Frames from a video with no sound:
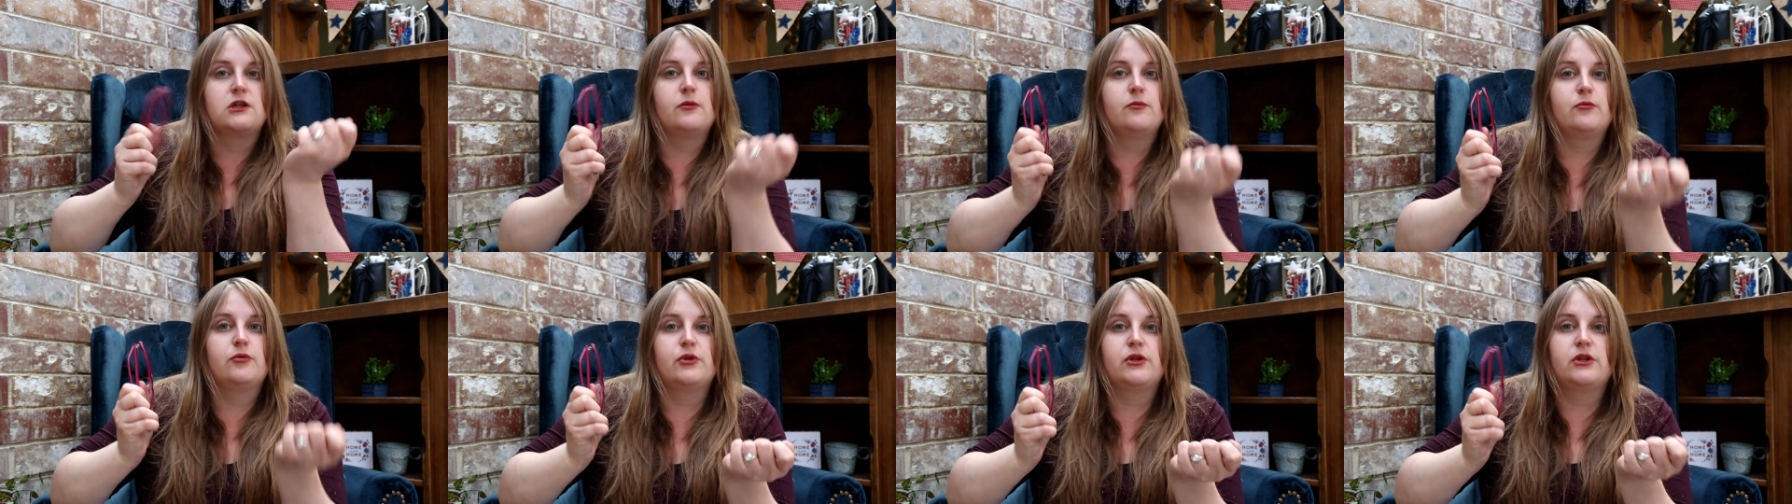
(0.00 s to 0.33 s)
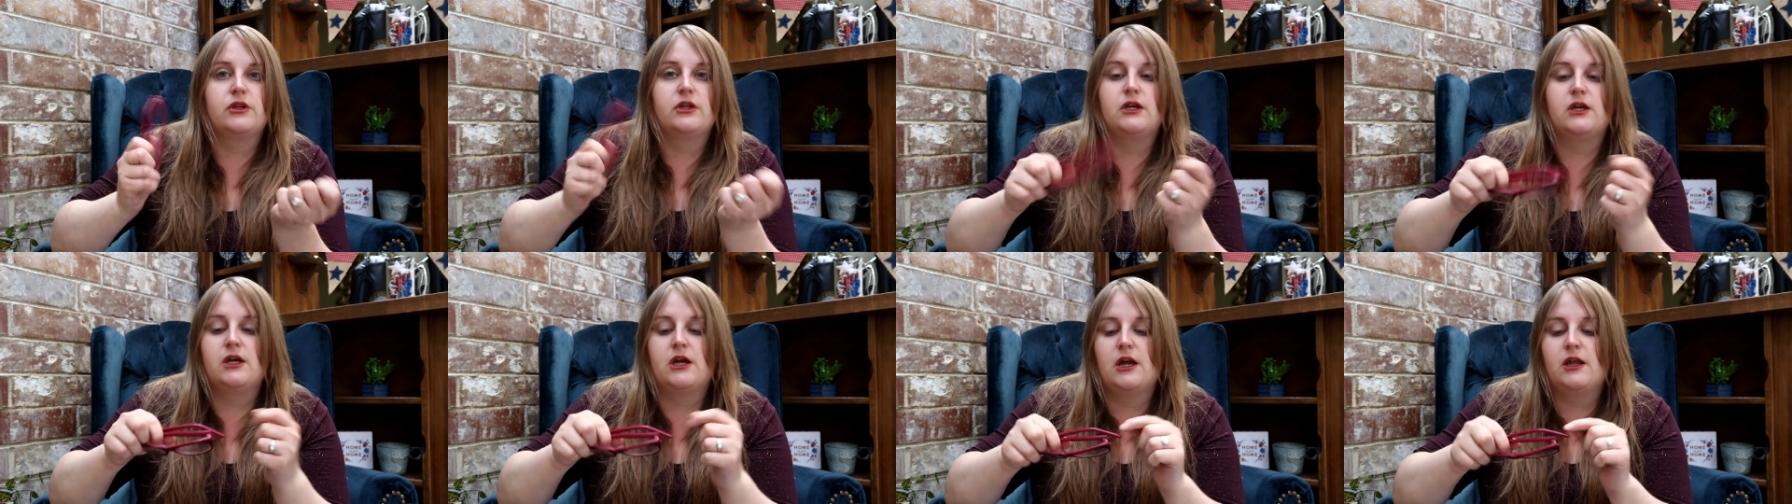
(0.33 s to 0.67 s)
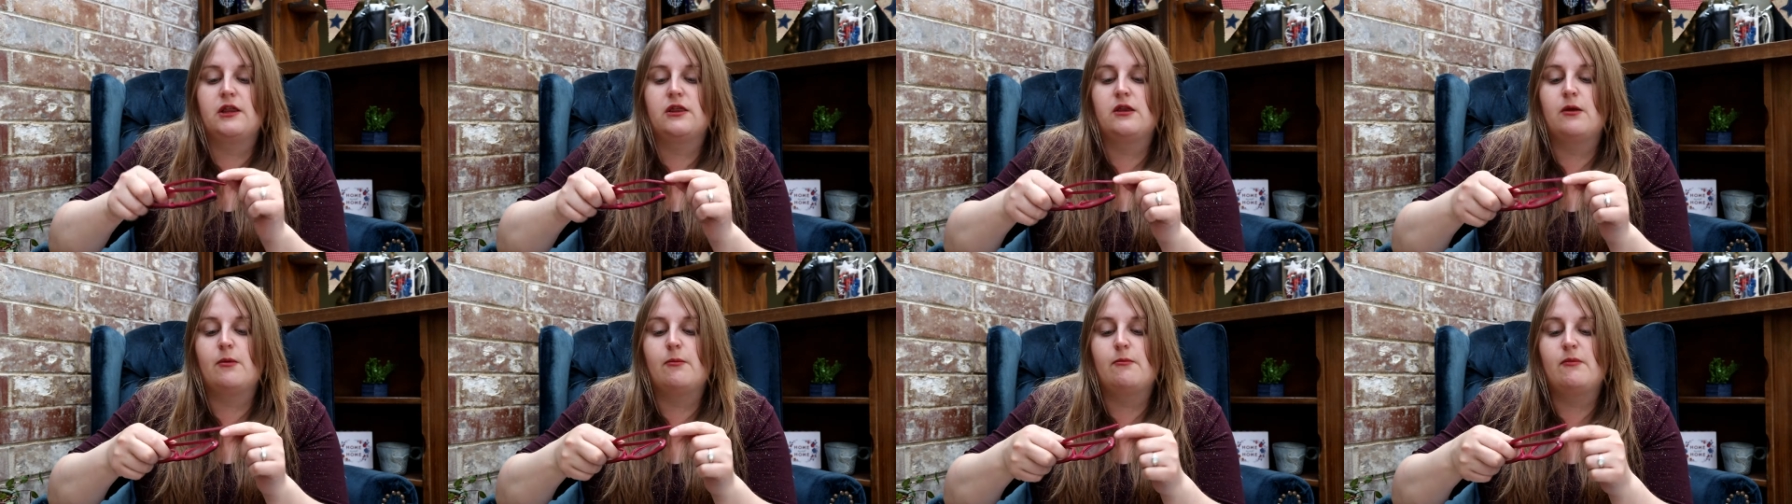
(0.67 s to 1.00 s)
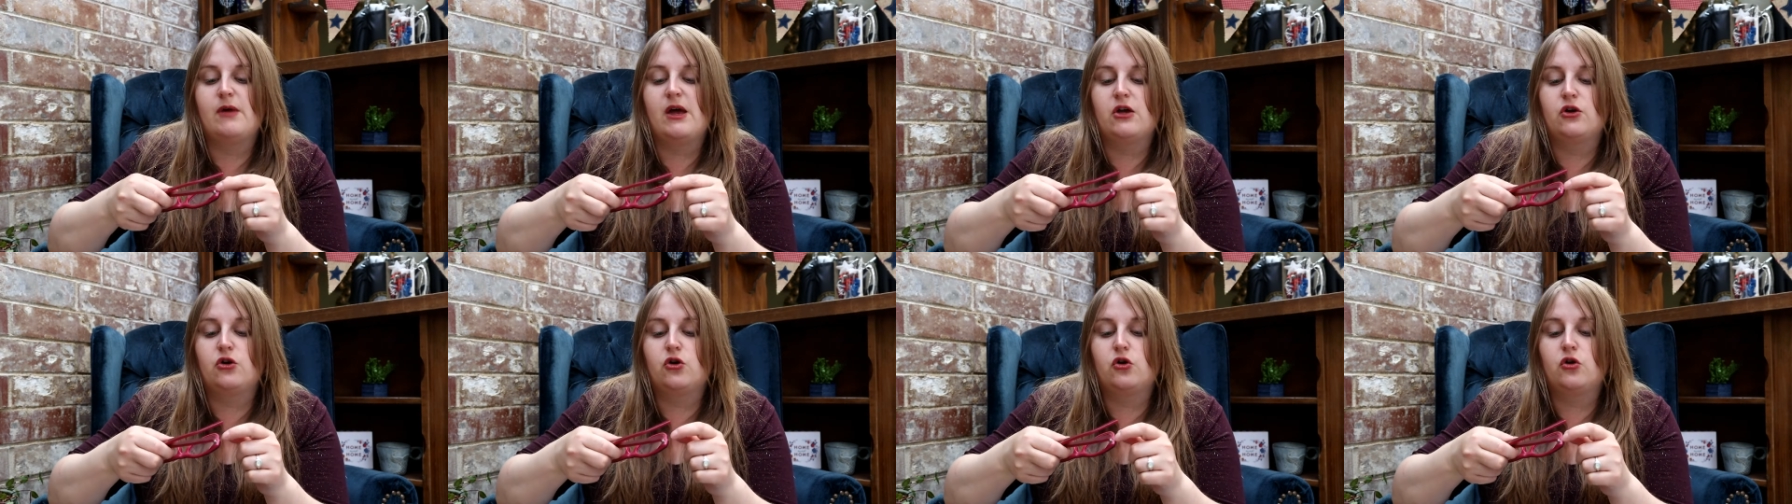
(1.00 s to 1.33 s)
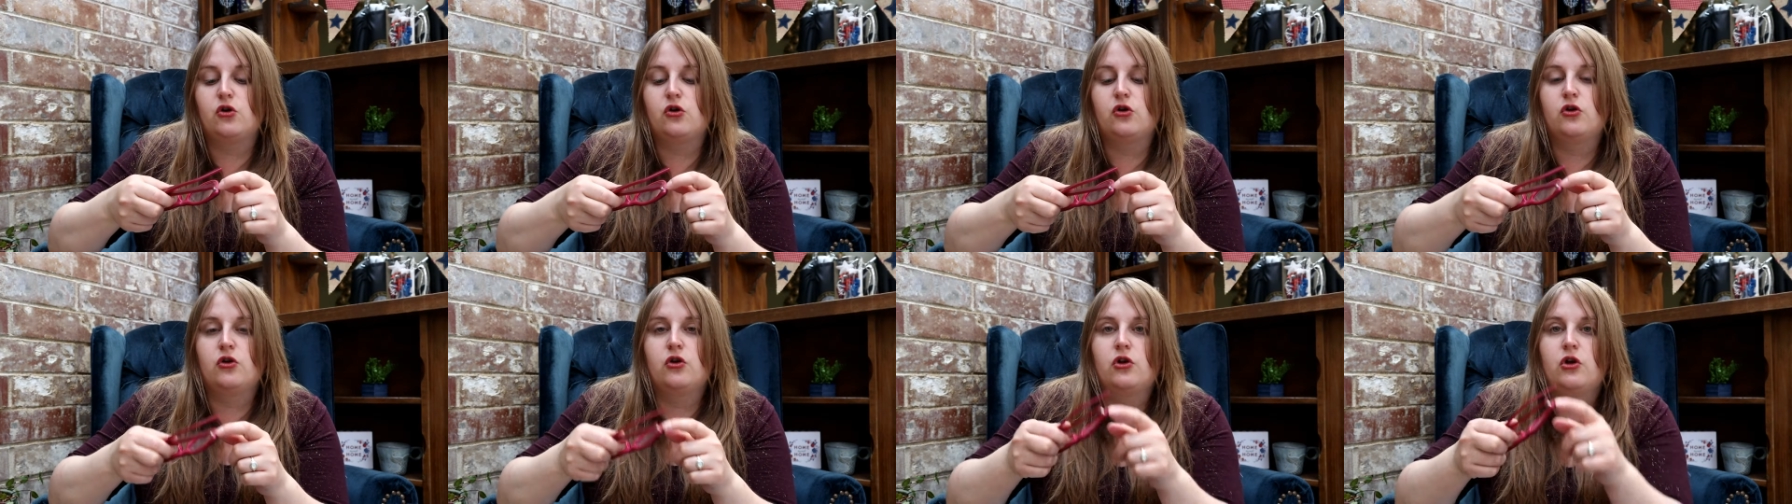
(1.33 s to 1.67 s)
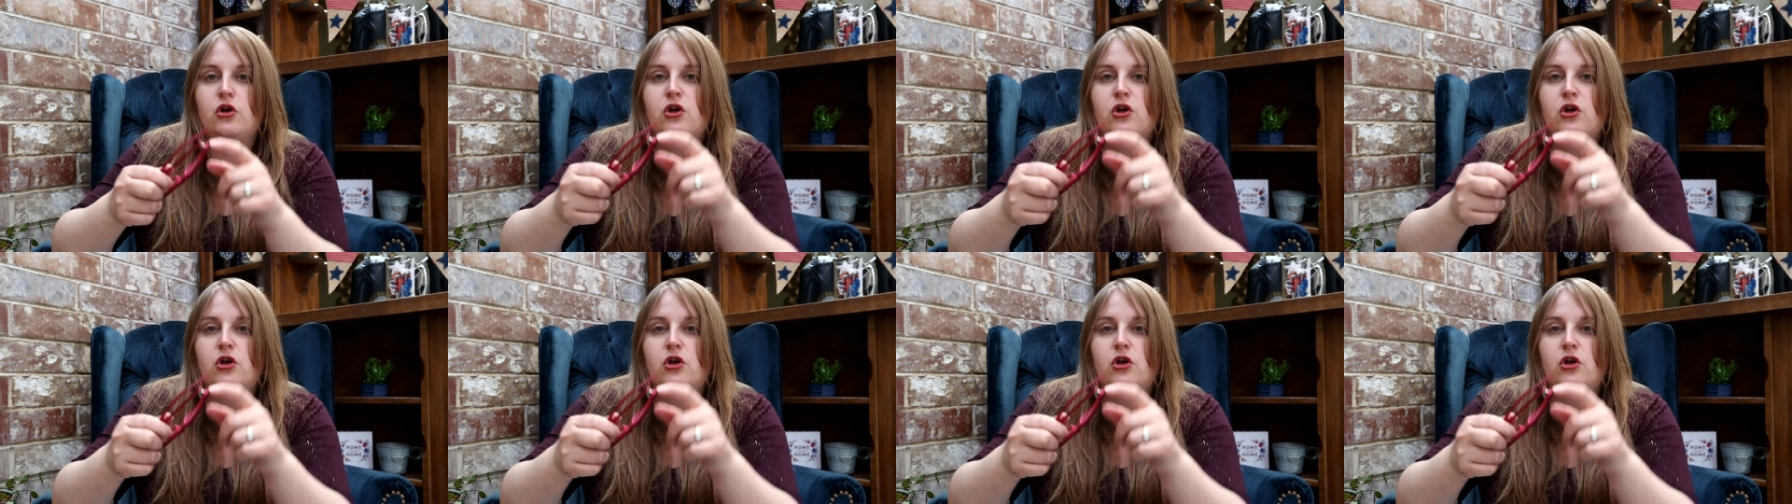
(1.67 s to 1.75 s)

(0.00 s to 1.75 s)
completely, and the metal,